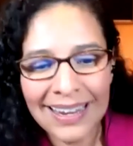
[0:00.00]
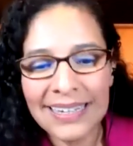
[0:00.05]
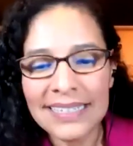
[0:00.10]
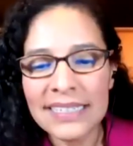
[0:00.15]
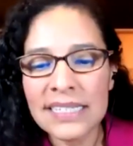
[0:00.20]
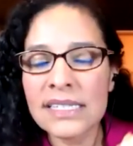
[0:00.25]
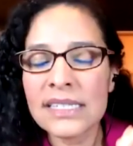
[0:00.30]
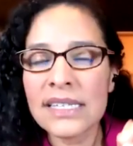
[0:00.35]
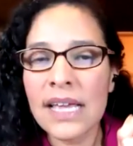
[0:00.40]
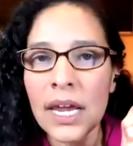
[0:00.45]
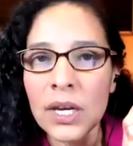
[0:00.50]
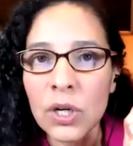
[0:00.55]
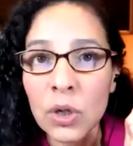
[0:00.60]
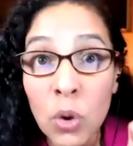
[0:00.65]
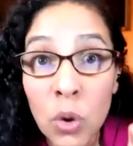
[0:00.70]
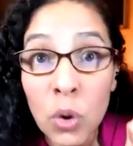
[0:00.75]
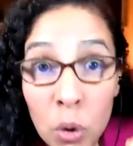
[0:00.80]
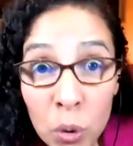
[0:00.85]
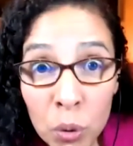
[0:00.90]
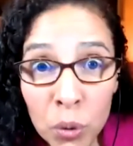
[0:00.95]
Decide
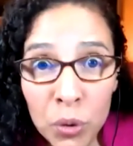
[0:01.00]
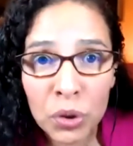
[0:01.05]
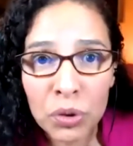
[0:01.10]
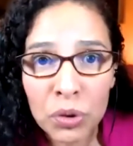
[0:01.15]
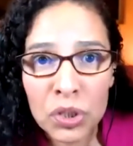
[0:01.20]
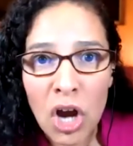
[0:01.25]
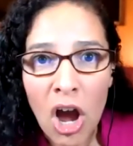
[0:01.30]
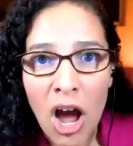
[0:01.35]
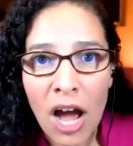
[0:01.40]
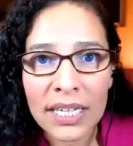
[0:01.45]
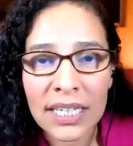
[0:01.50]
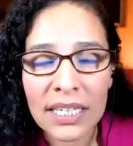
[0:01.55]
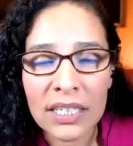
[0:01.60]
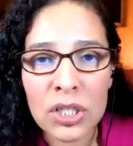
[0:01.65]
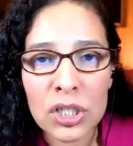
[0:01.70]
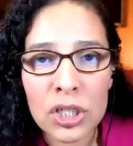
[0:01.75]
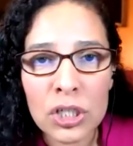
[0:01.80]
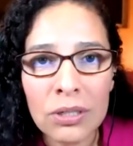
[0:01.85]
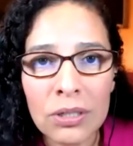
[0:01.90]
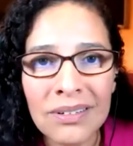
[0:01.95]
who you're talking
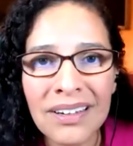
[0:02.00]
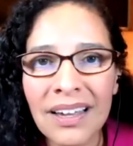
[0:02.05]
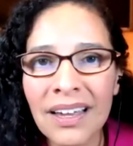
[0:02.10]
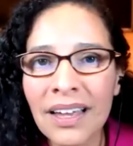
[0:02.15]
to,